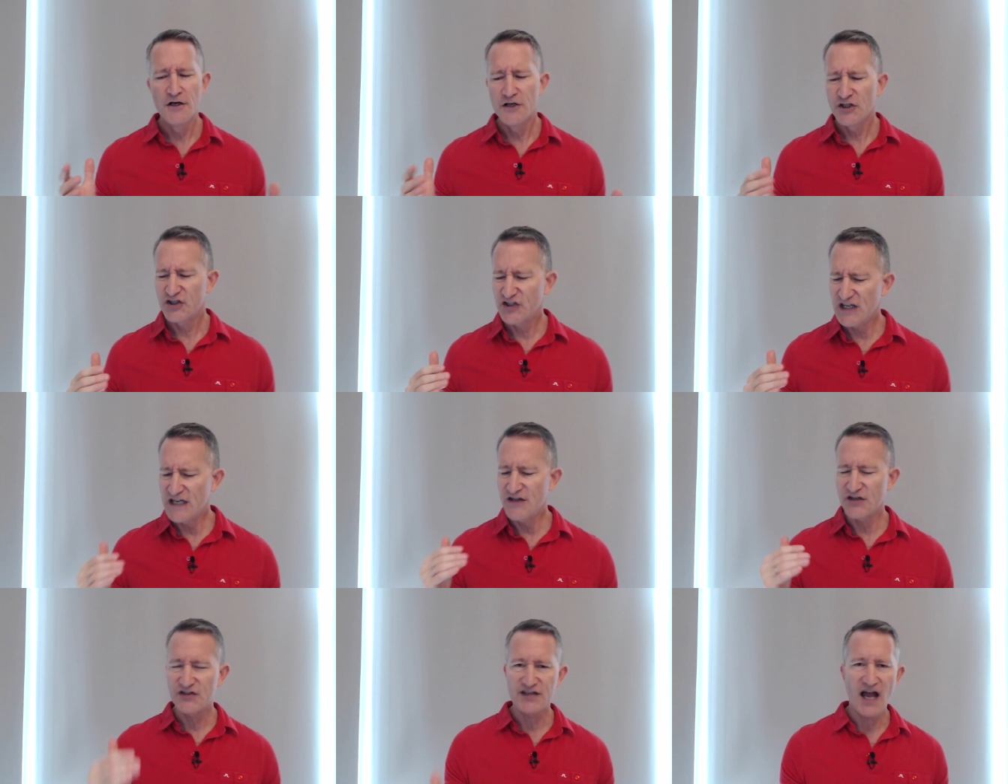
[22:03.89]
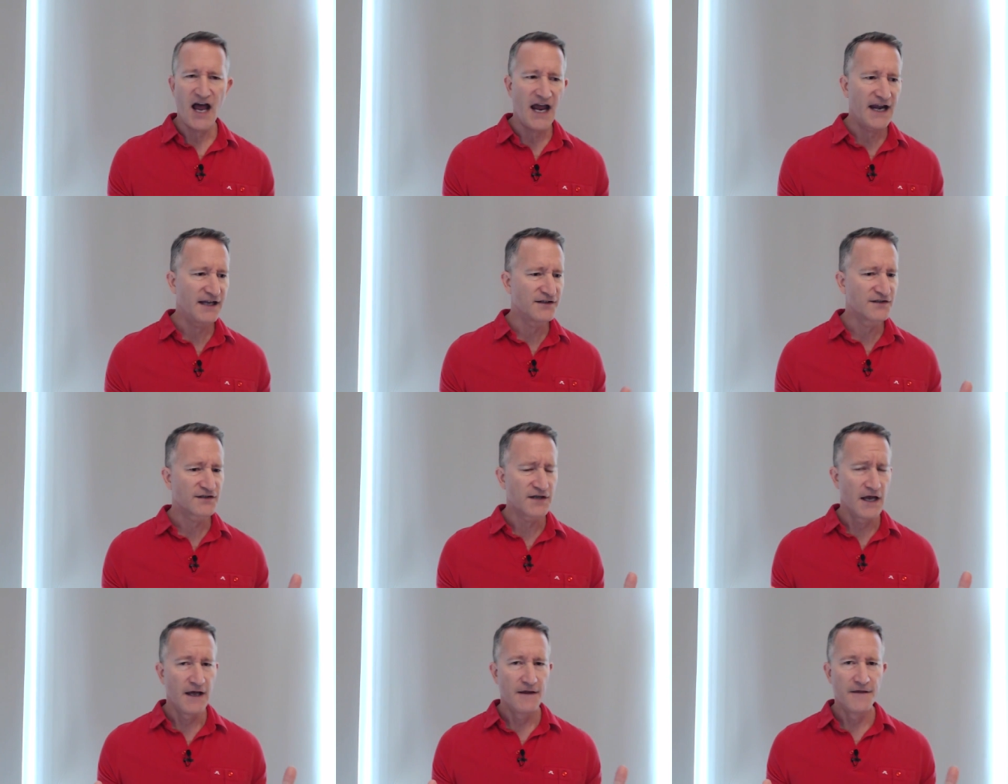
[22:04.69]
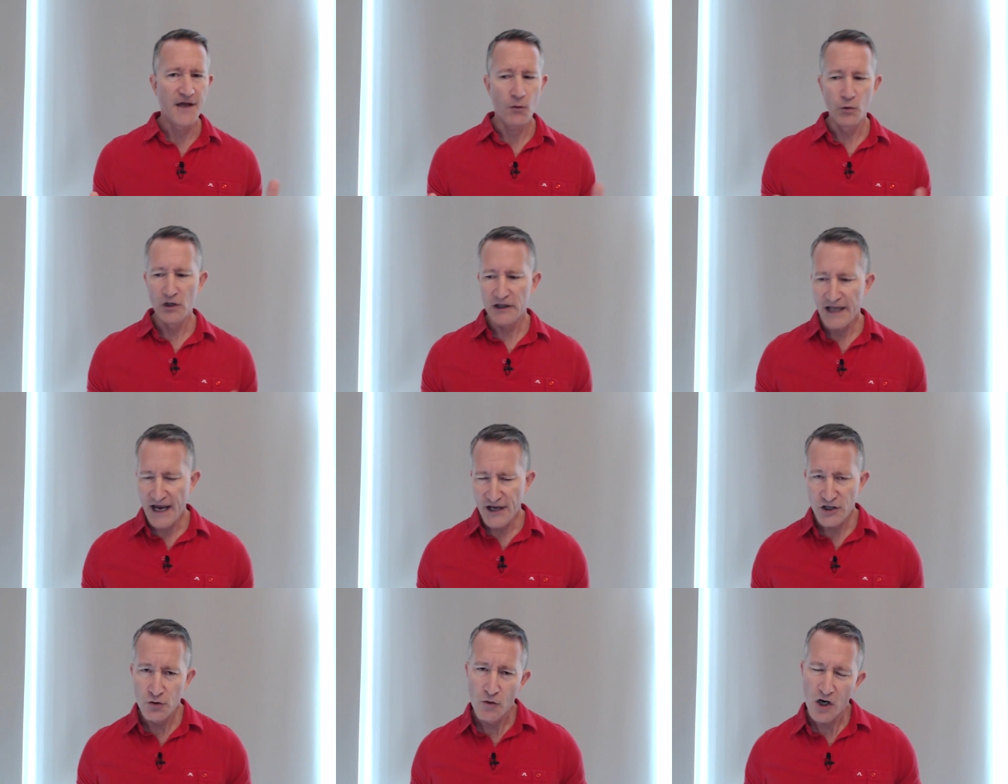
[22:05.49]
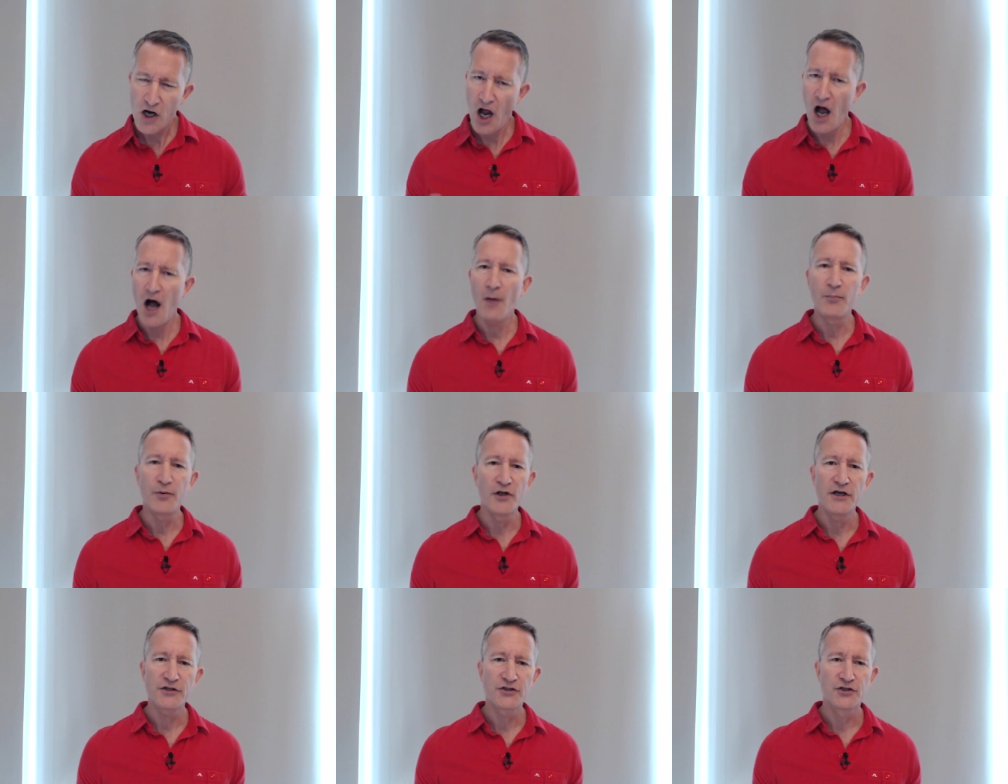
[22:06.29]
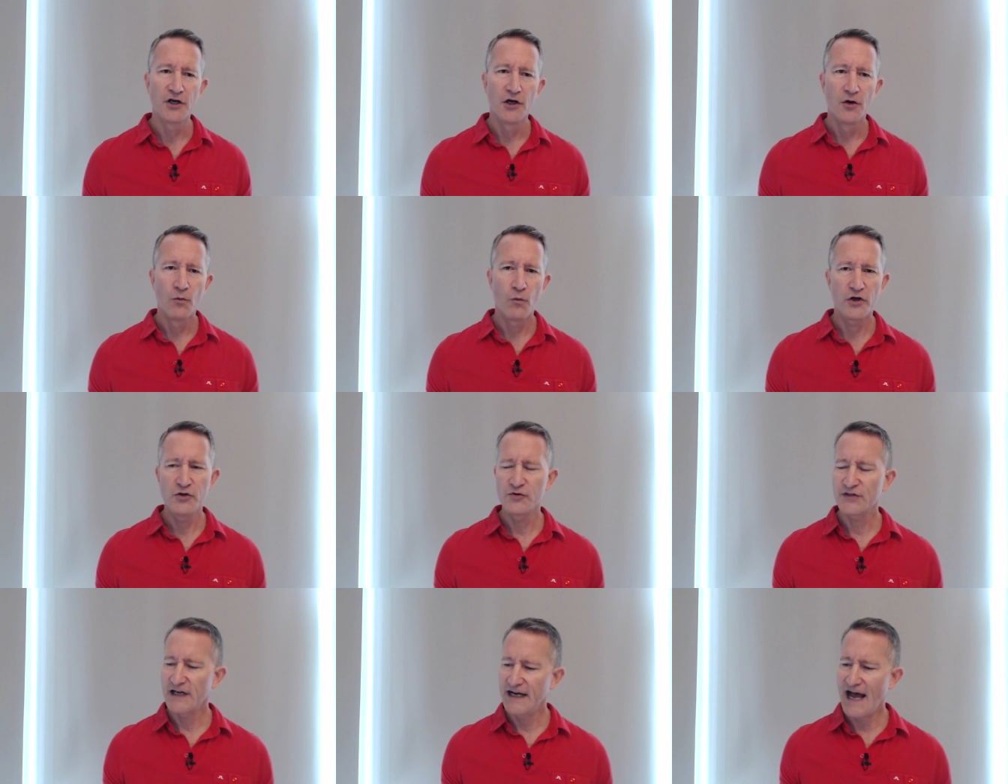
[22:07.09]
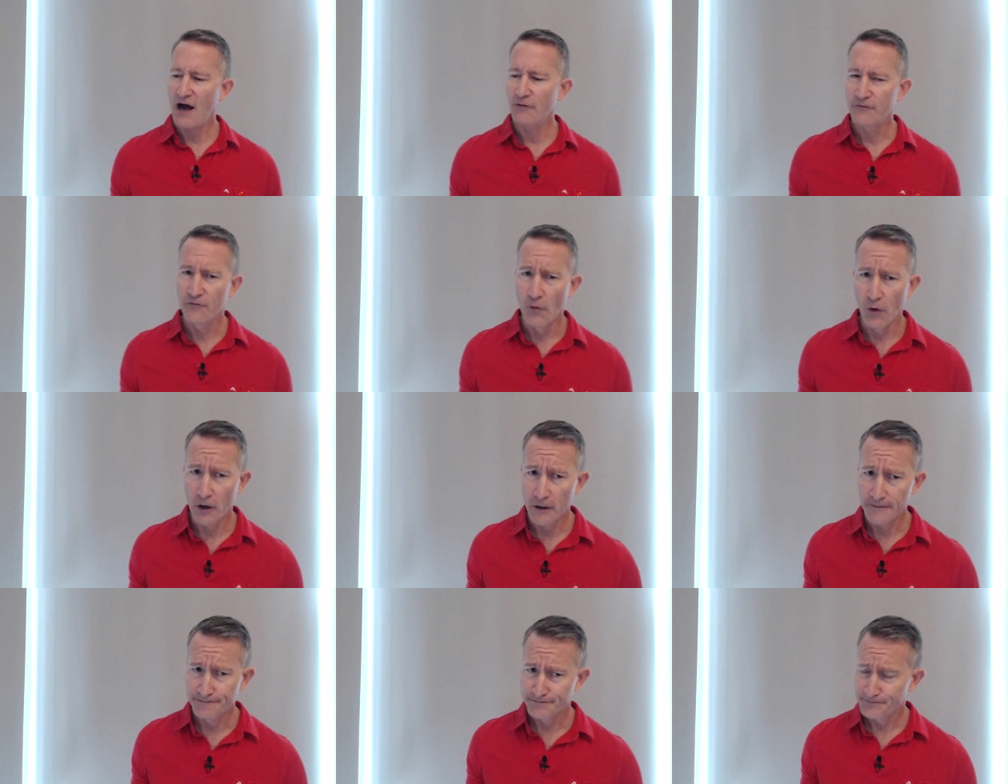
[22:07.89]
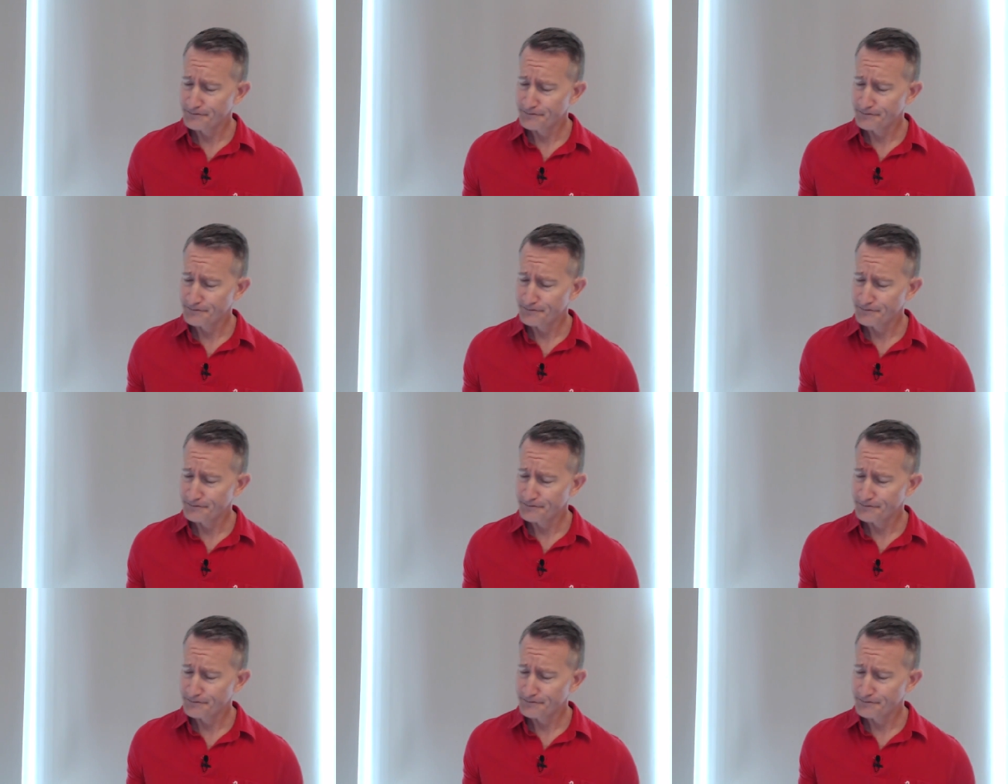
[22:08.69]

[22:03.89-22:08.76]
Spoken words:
see the signs that will let you accomplish what you set out for,